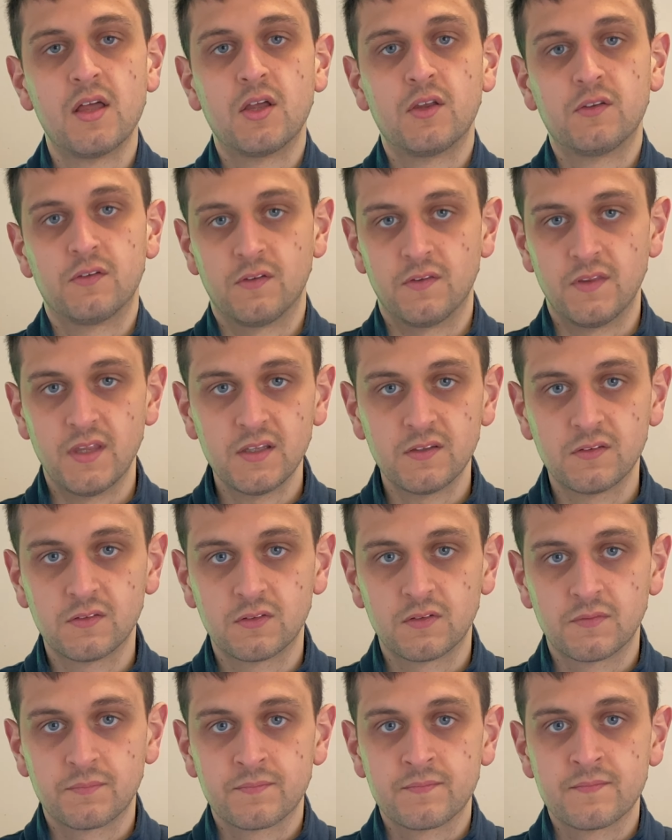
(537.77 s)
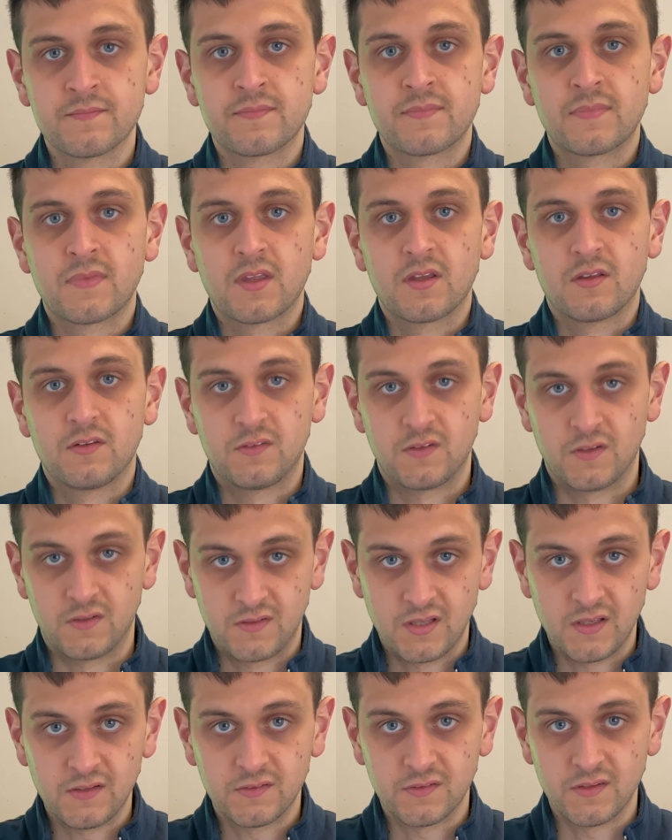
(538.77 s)
So this
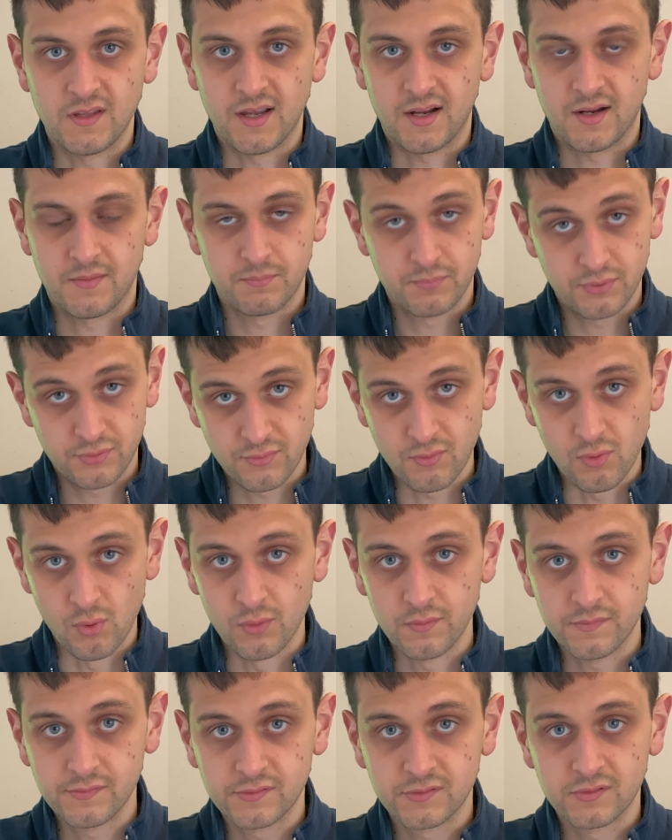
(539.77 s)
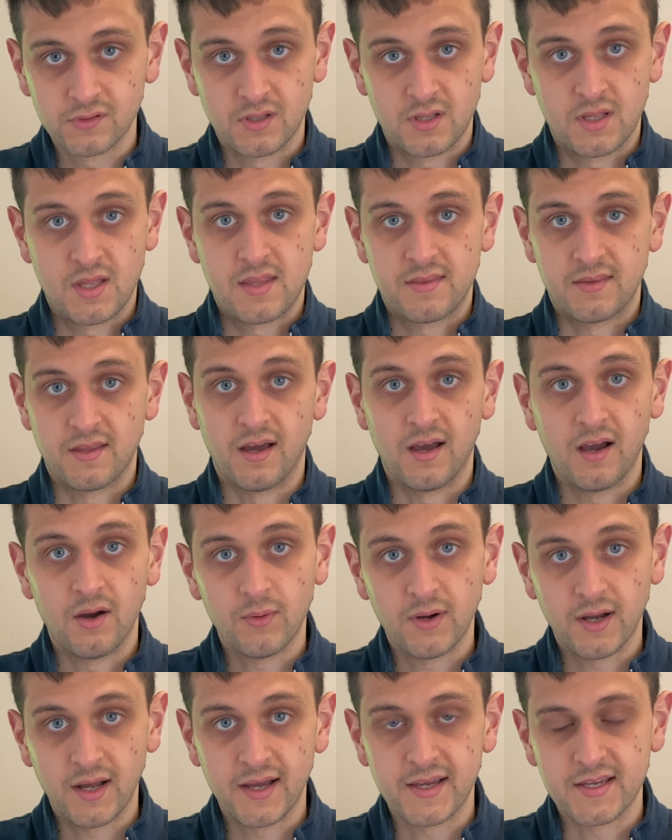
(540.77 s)
statistic proves that
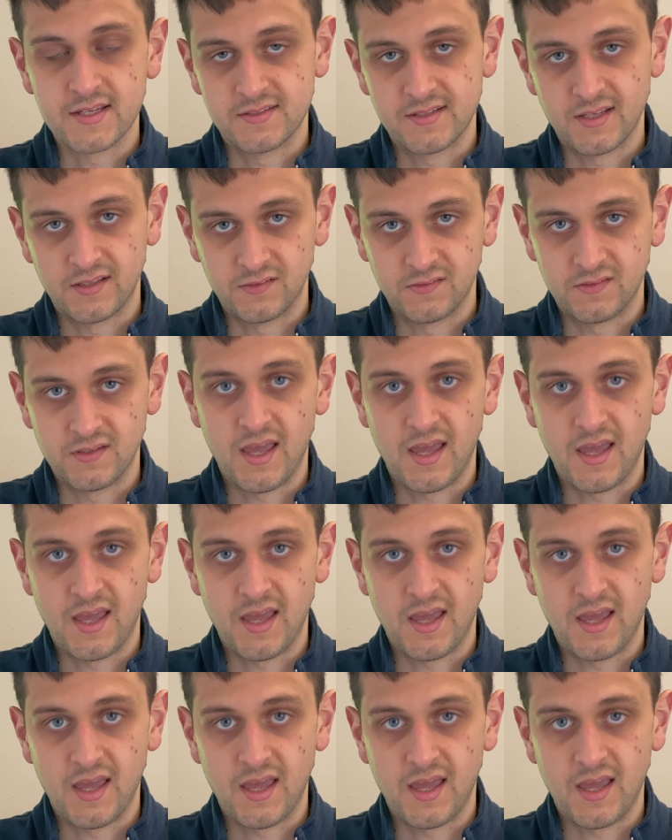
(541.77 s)
our high intensity